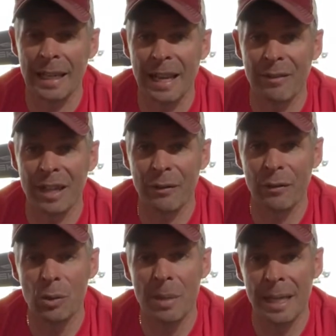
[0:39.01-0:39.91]
And I've got a
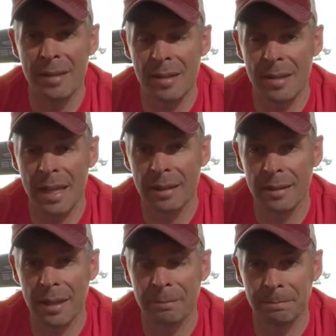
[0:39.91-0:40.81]
few baits that
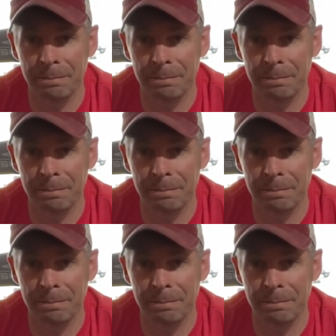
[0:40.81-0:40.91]
I'm